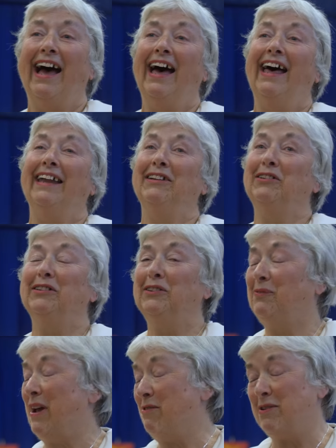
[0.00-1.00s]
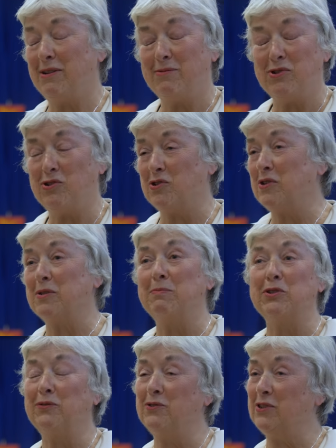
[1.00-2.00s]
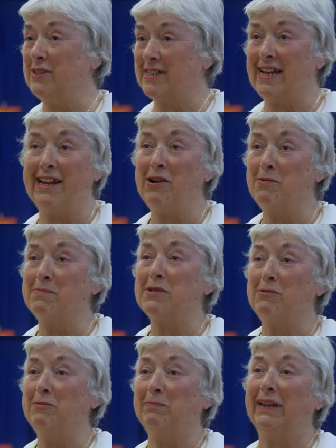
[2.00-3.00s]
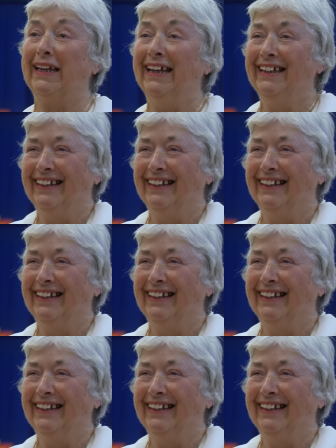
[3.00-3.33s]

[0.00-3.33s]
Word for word: and found it was just as much fun as I hoped it would be.